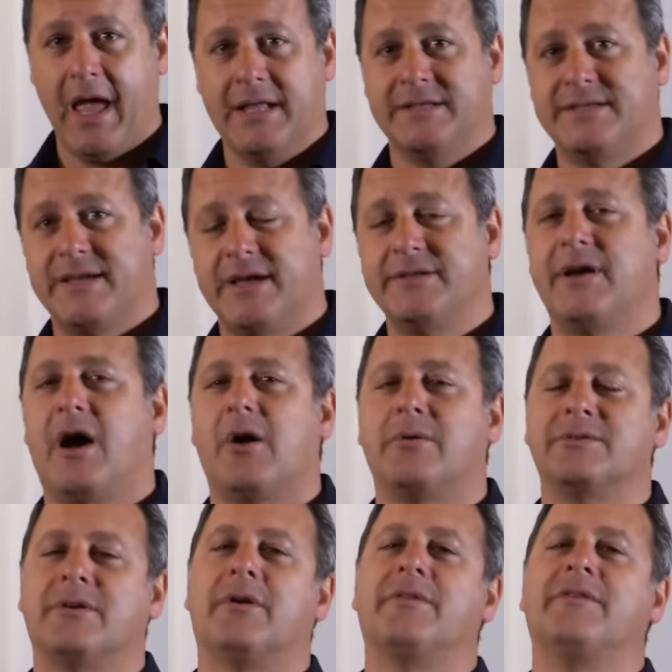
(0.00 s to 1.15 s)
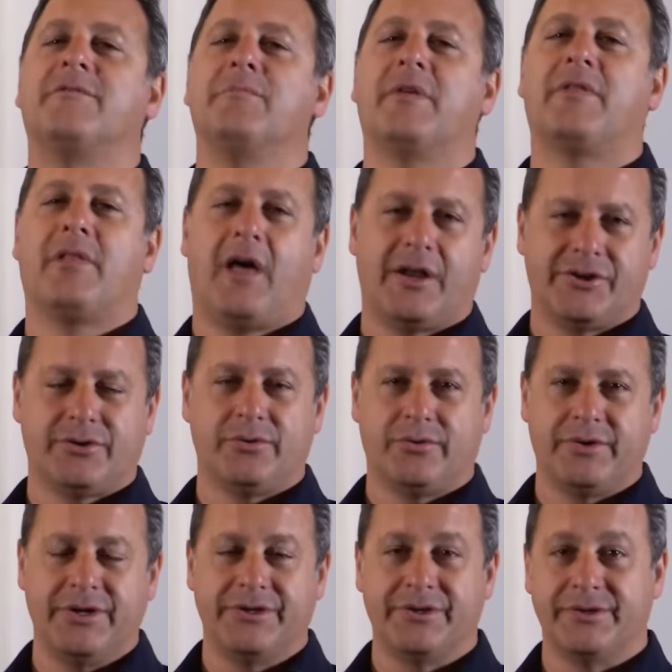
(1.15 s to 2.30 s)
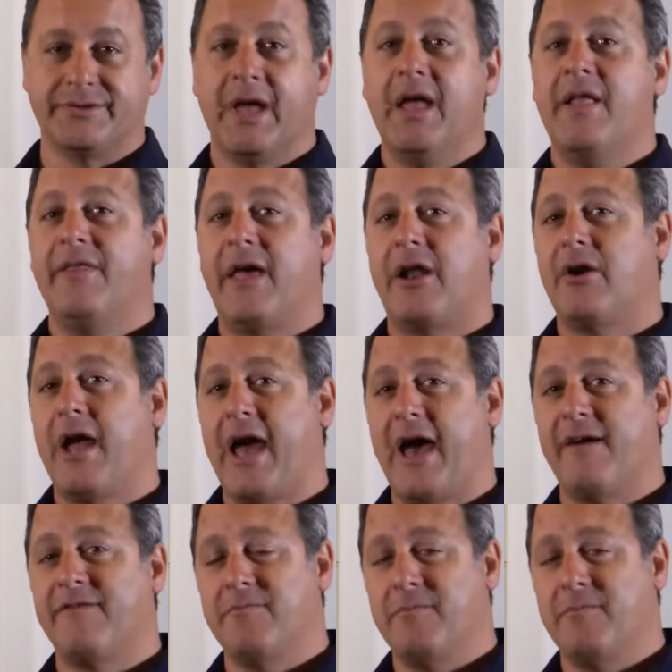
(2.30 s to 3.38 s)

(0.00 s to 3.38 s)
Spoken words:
and centaurs are these mythological creatures that are half